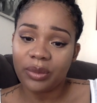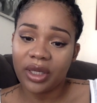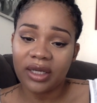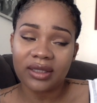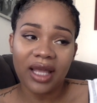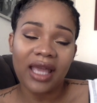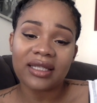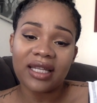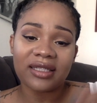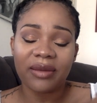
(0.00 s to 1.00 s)
because
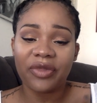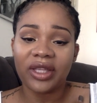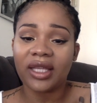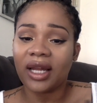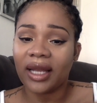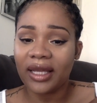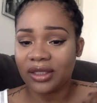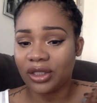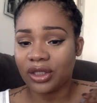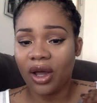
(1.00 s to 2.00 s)
it's not something that I like
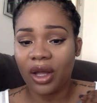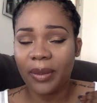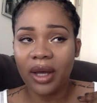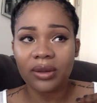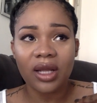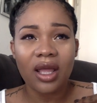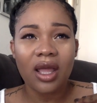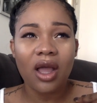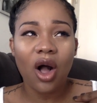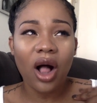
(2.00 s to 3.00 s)
to talk about
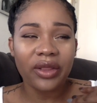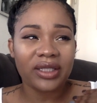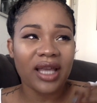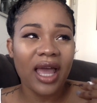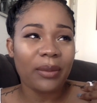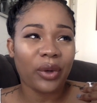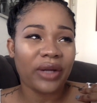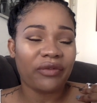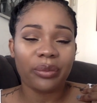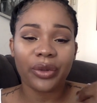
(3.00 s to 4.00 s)
all the time, or
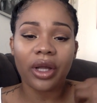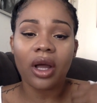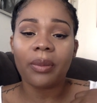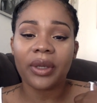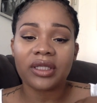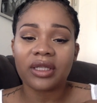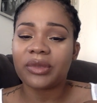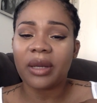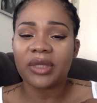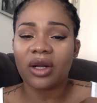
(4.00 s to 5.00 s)
even bring up. And
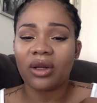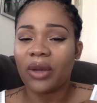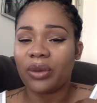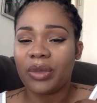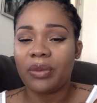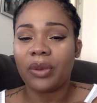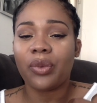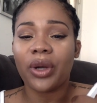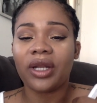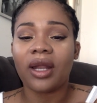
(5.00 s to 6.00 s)
sometimes I don't like when people
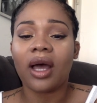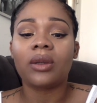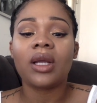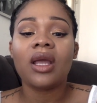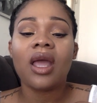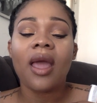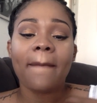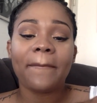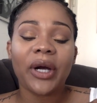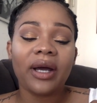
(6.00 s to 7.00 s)
point it out,
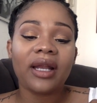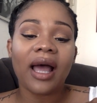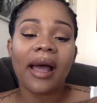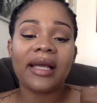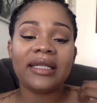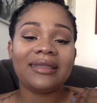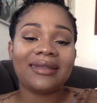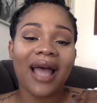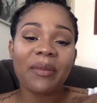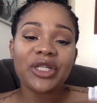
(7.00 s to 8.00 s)
but
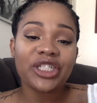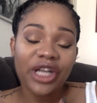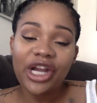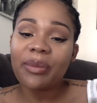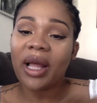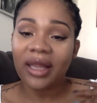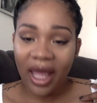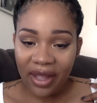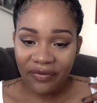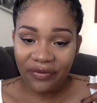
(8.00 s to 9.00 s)
I'm sharing my
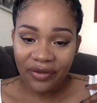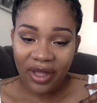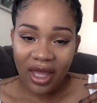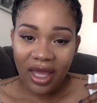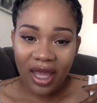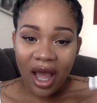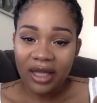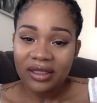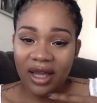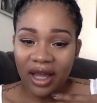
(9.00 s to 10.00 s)
life
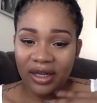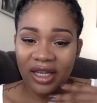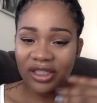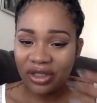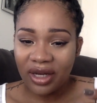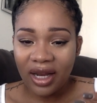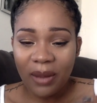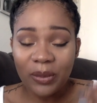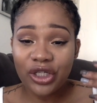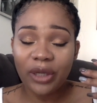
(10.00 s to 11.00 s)
on internet.
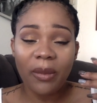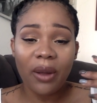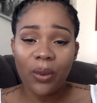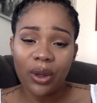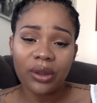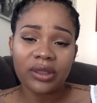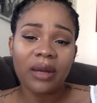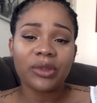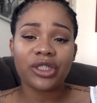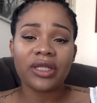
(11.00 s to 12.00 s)
I'm sharing my world.
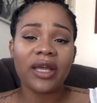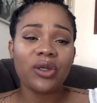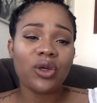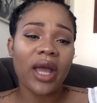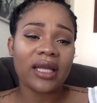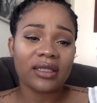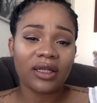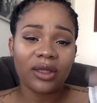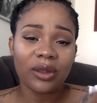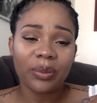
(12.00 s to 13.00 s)
I'm sh letting you guys in
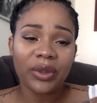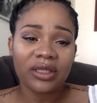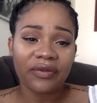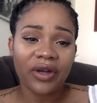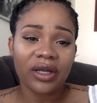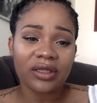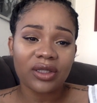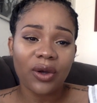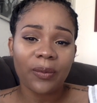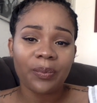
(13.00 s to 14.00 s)
a little piece of us.
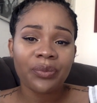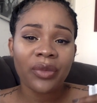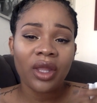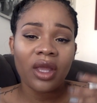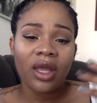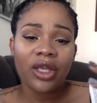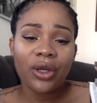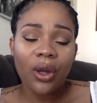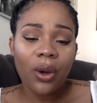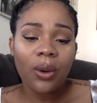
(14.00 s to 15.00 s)
So,
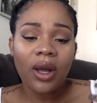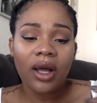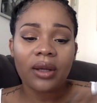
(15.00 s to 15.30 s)
you know,